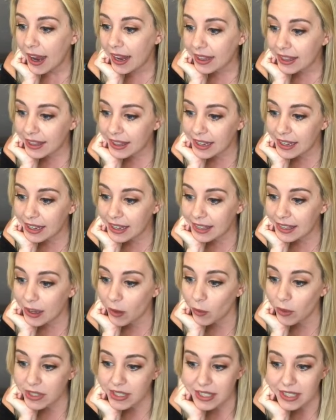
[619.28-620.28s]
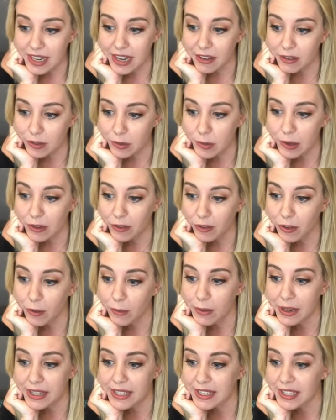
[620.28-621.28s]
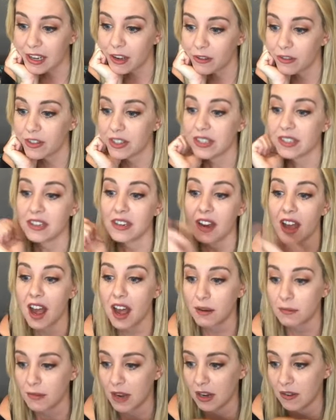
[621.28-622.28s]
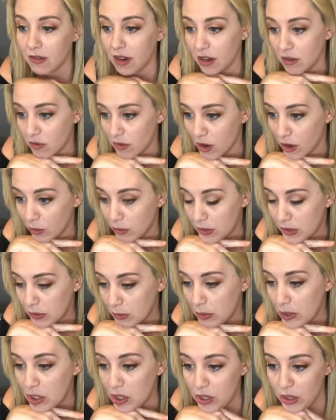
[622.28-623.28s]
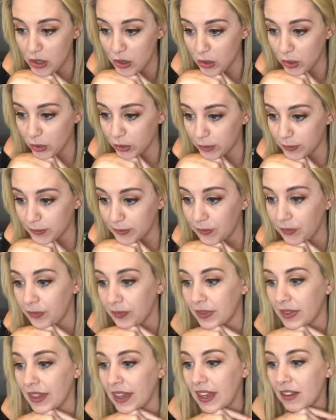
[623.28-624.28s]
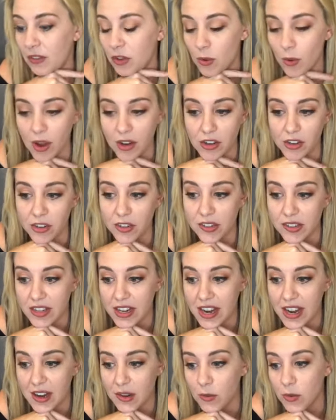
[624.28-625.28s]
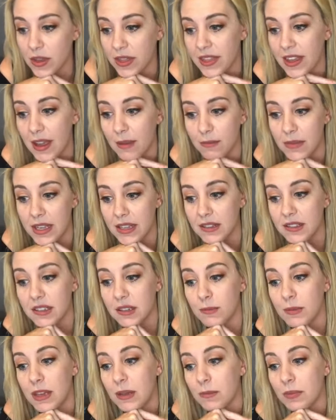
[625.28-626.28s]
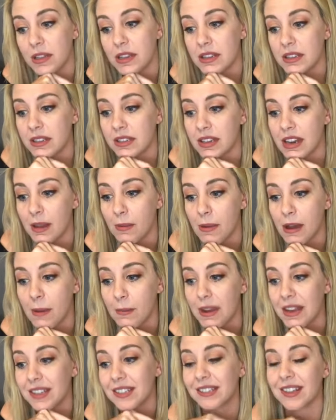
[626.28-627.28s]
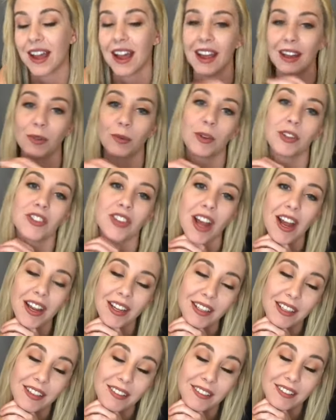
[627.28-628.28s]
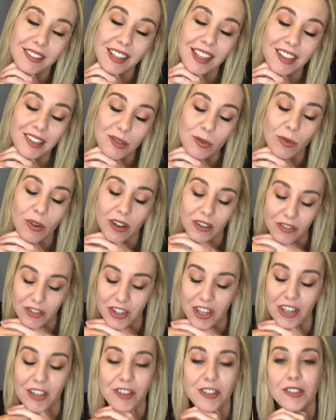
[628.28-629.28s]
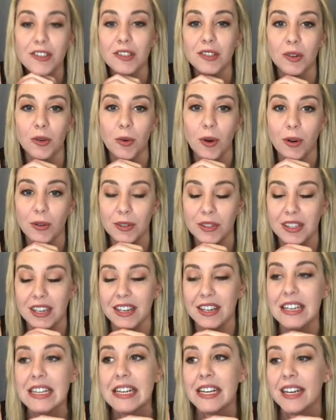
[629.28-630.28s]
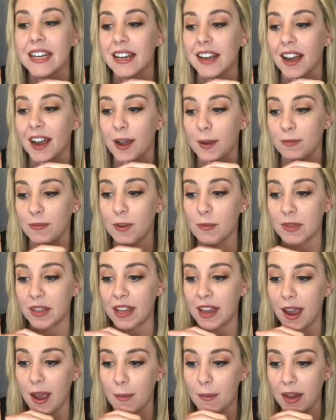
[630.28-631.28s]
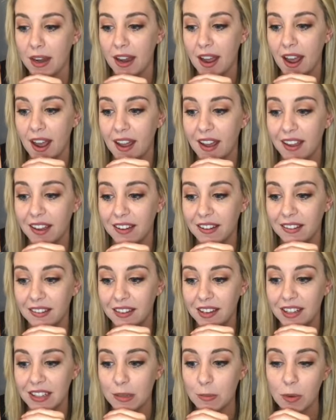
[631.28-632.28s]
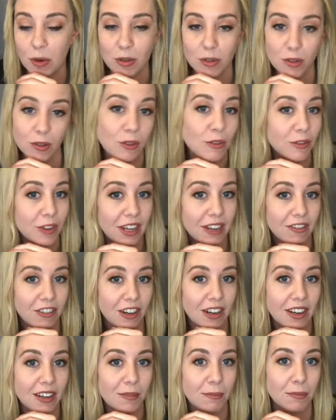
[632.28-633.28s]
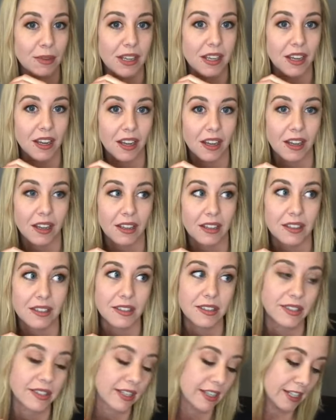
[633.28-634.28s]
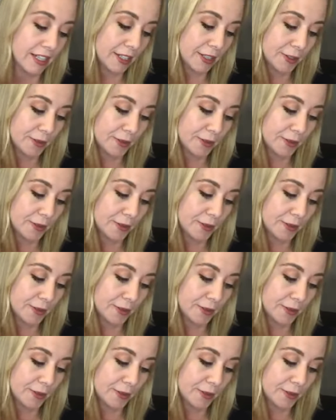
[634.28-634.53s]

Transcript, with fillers: I think that what saves me from myself is not my red ropes, but you. If you understand what that means to me, please stay by my side, which I is one of Shenhe's quotes and um, from the game, and I it's a personal favorite because